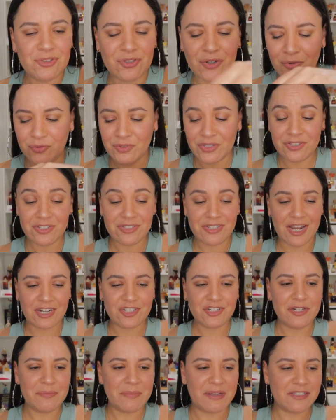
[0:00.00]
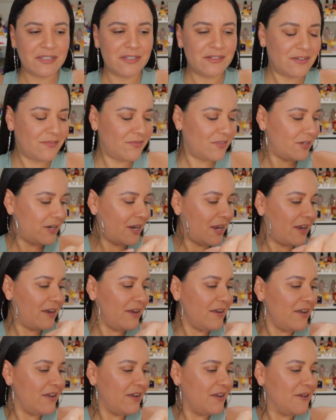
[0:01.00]
so this is actually my scent of the
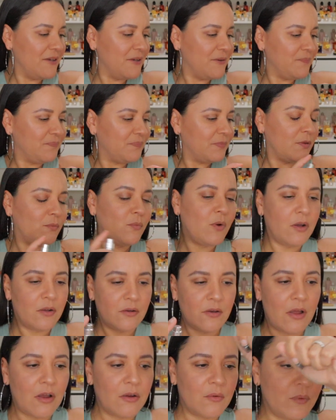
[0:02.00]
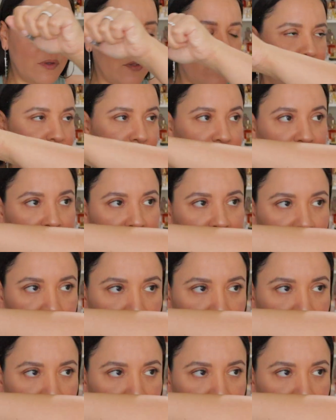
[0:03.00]
day well along with Ocean di